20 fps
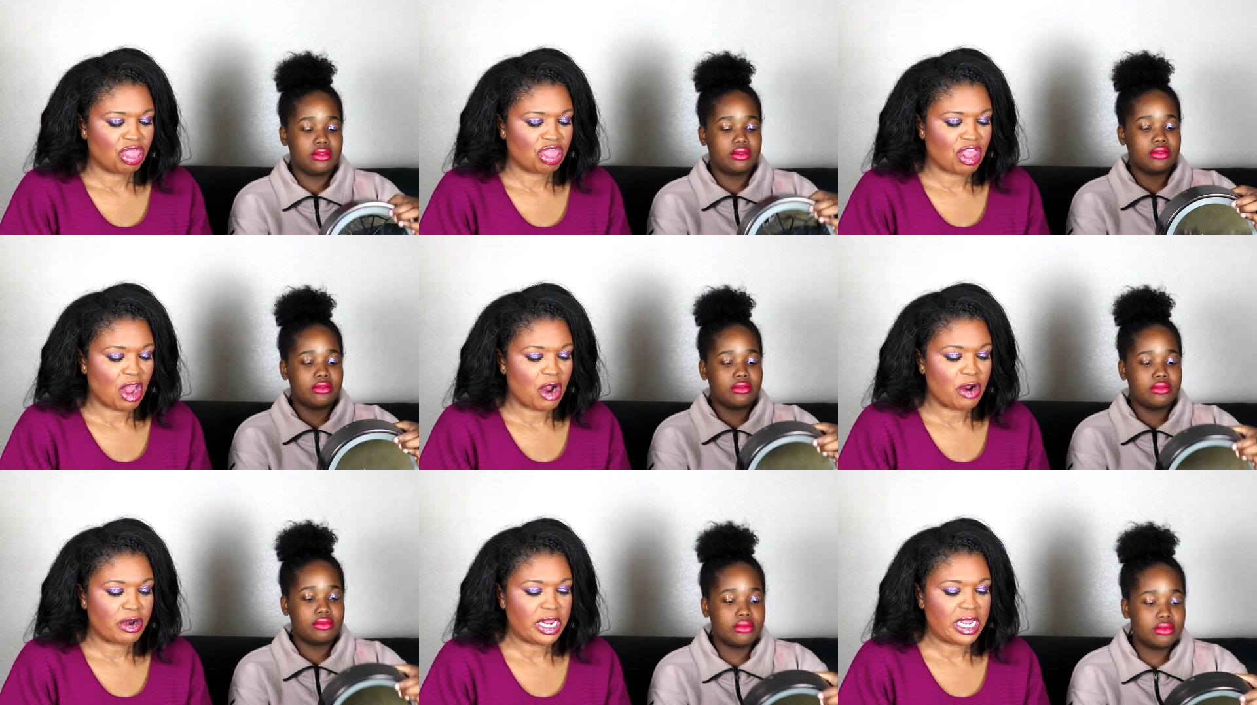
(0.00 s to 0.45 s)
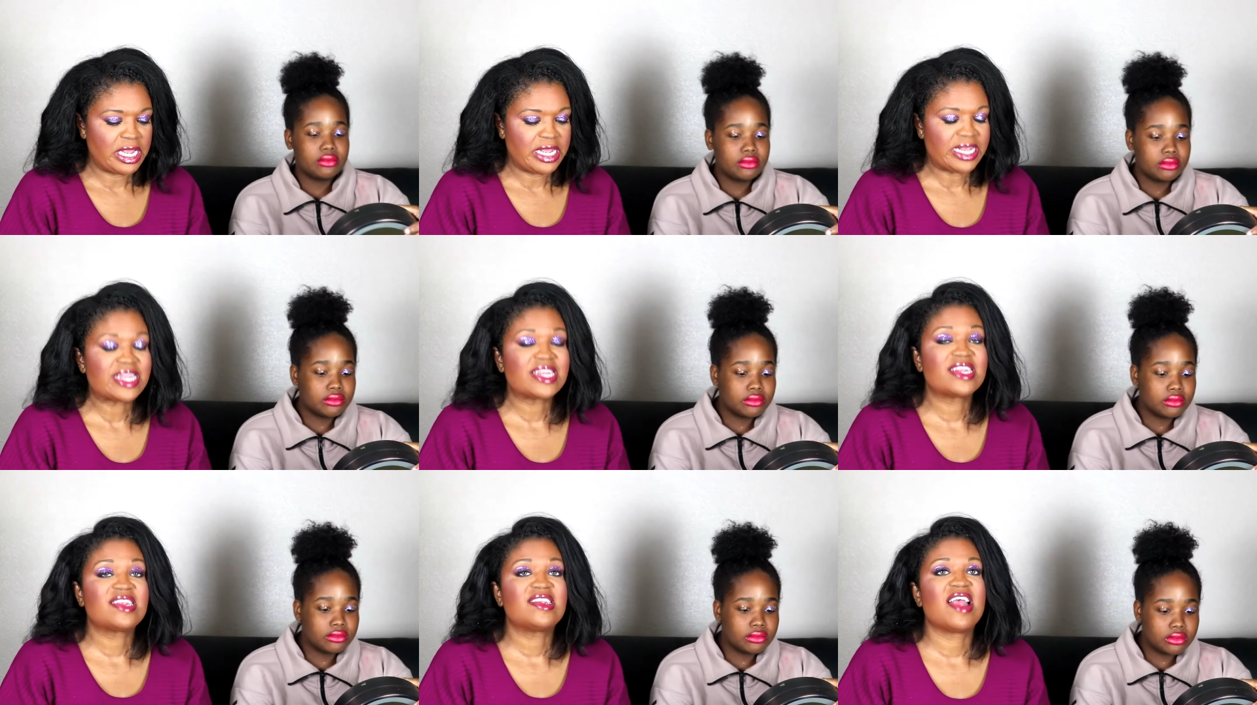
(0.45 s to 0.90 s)

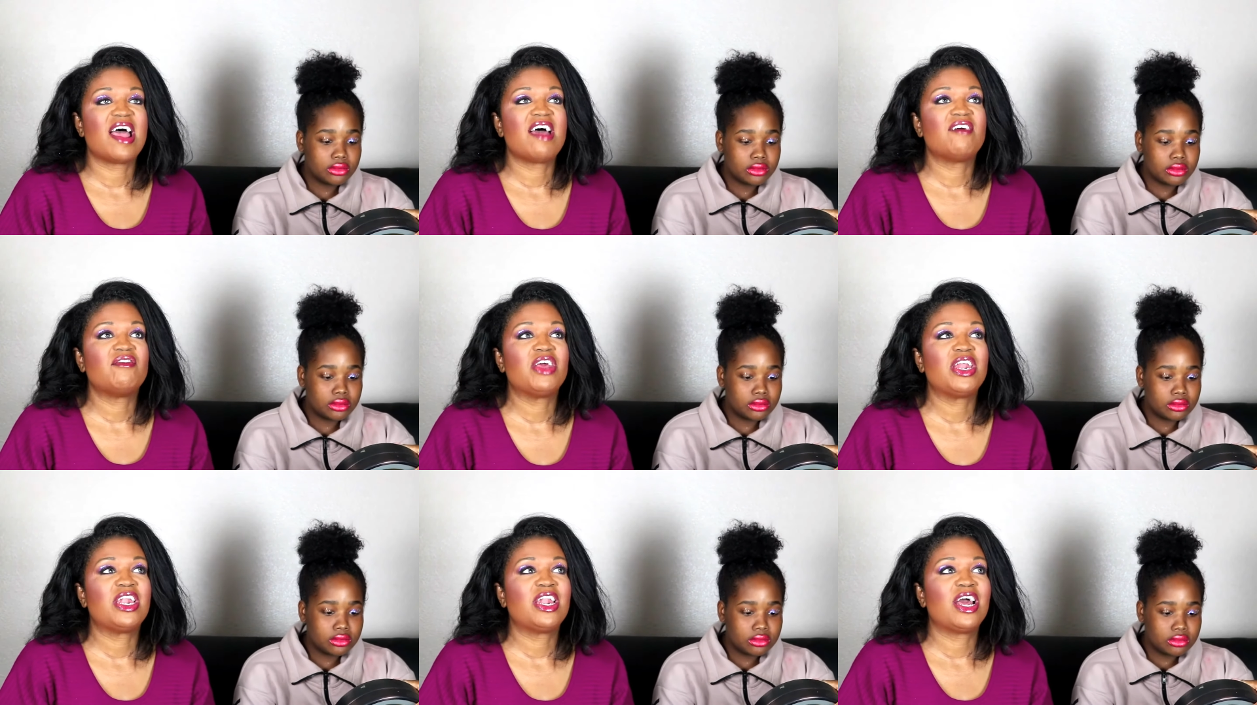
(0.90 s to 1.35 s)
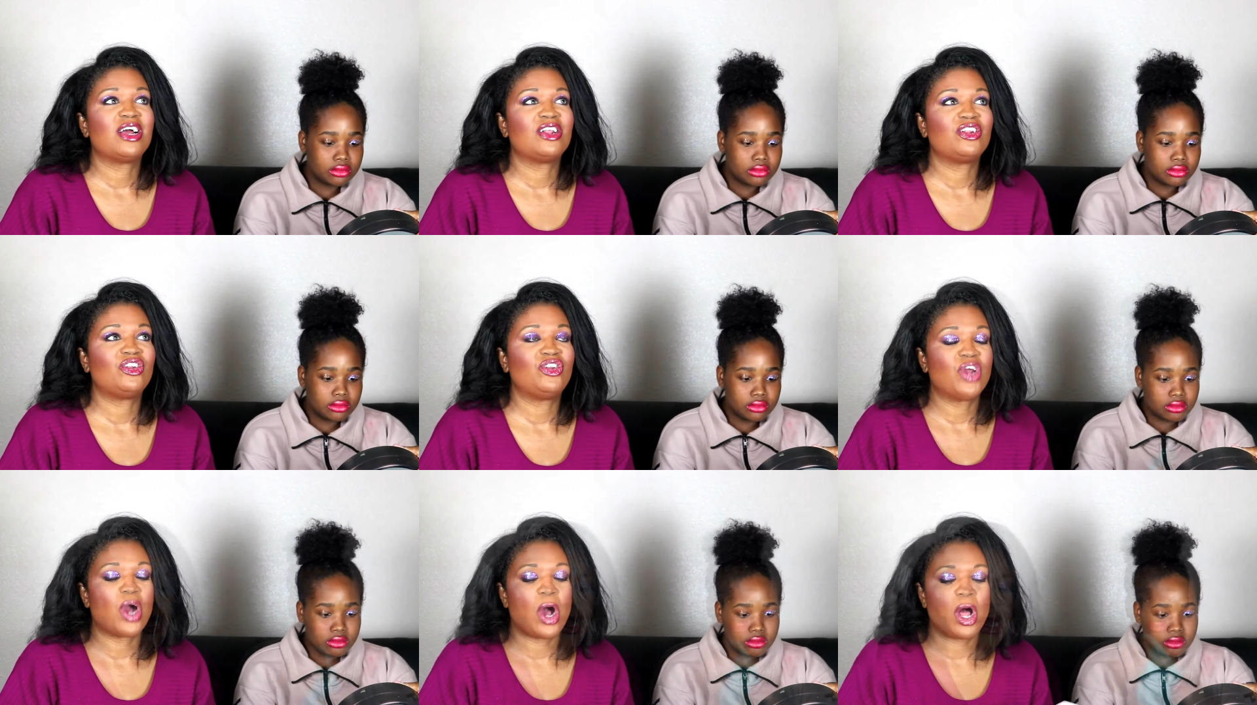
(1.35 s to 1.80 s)

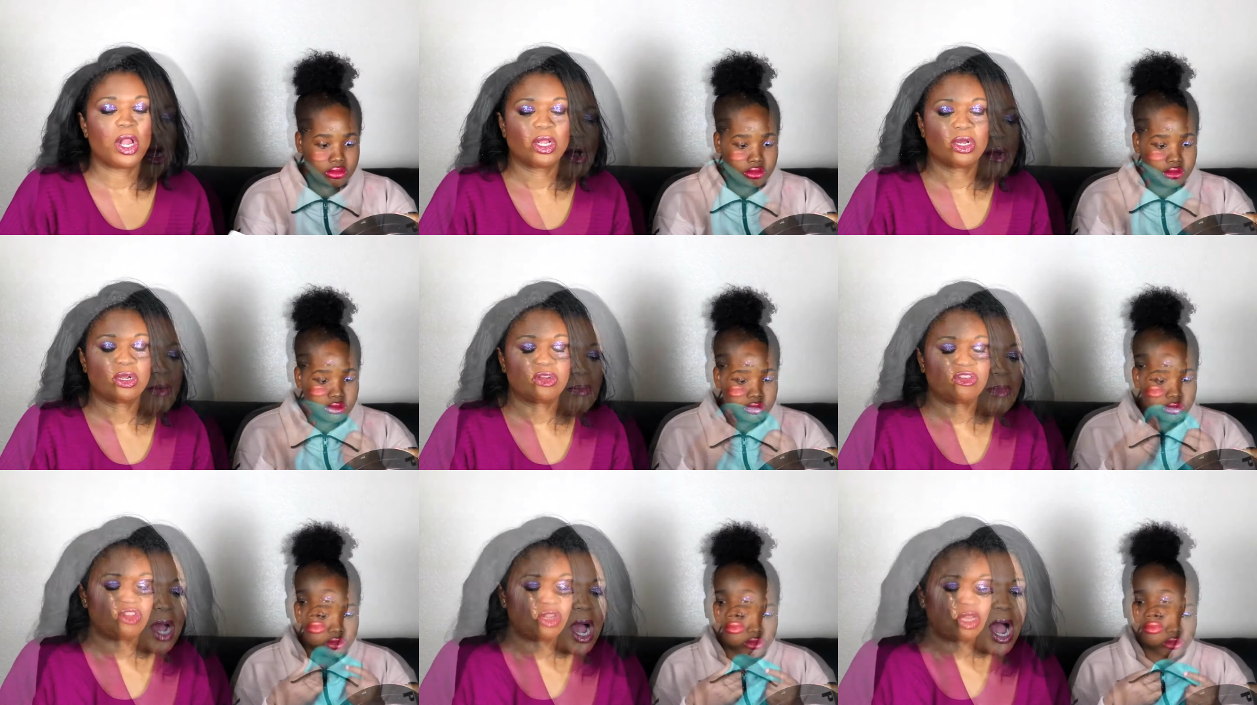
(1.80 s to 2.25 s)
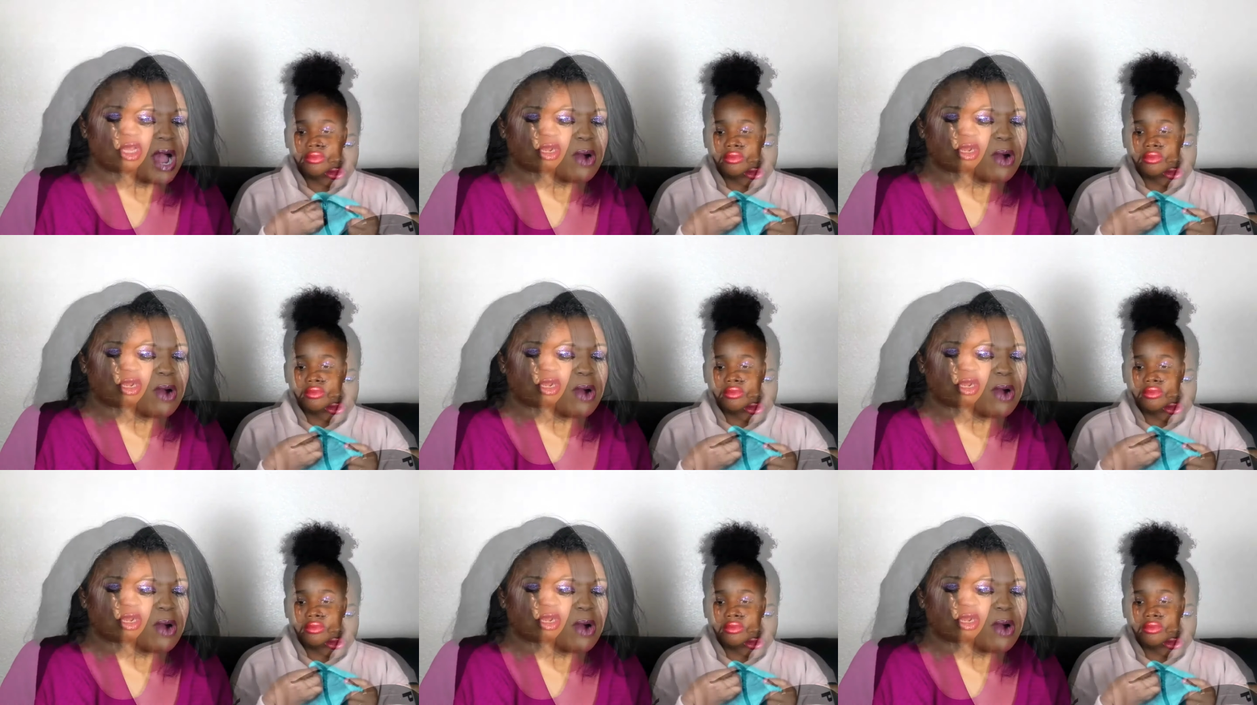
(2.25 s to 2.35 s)
Speaker 1: $37.